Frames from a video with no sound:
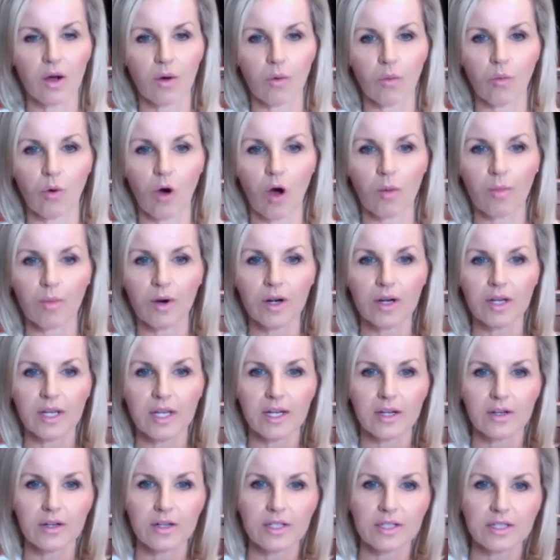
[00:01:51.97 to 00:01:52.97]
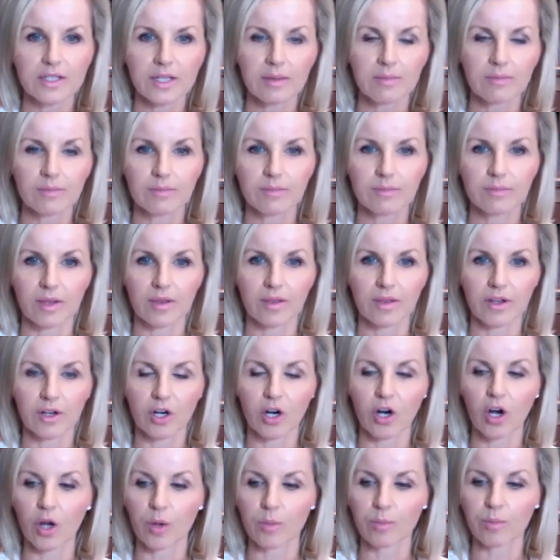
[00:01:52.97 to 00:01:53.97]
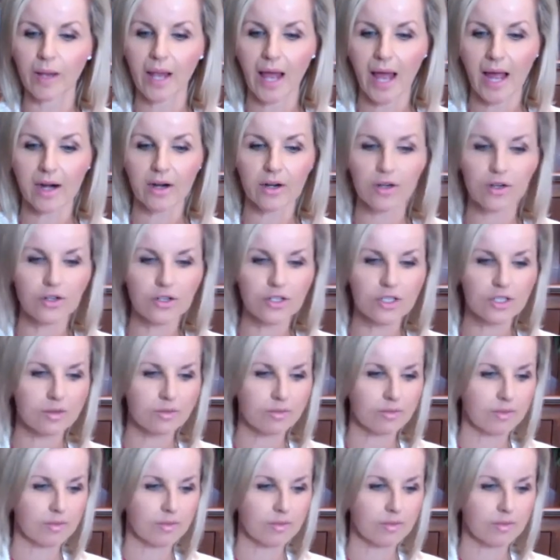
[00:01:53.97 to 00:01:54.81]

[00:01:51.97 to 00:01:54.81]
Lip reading: Walmart carries them, and they're called plackers.